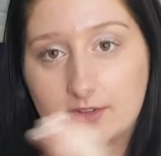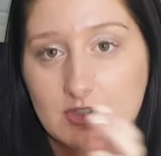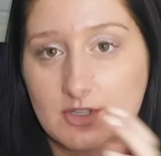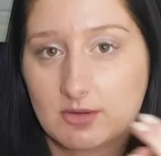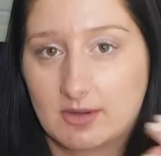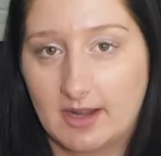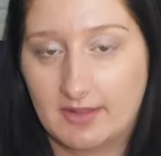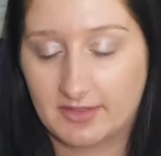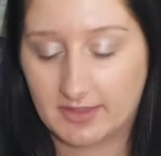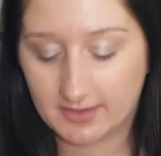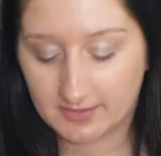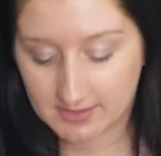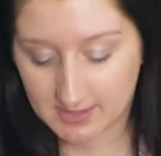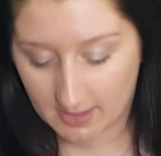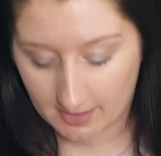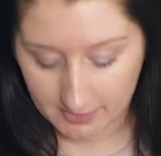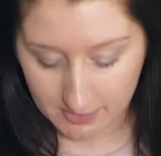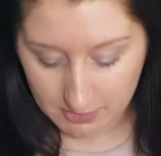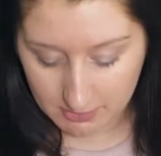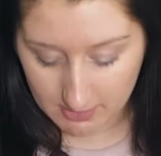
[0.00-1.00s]
I'm so glad they've
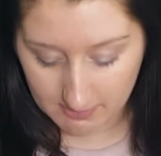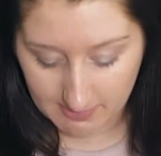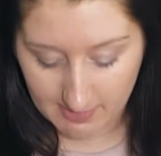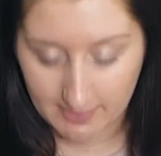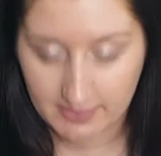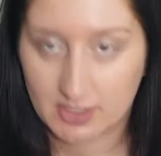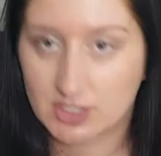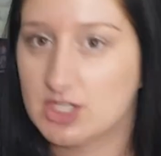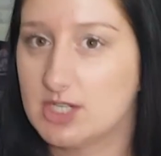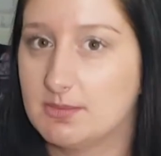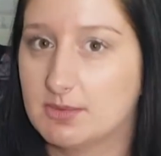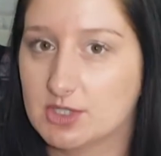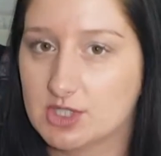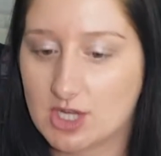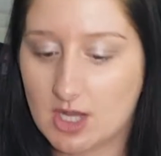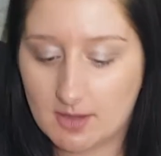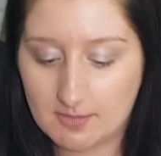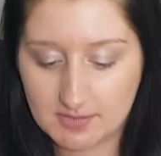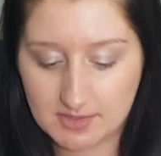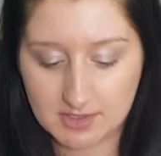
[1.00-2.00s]
started doing them in like the cheaper
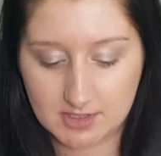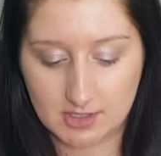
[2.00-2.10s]
shops.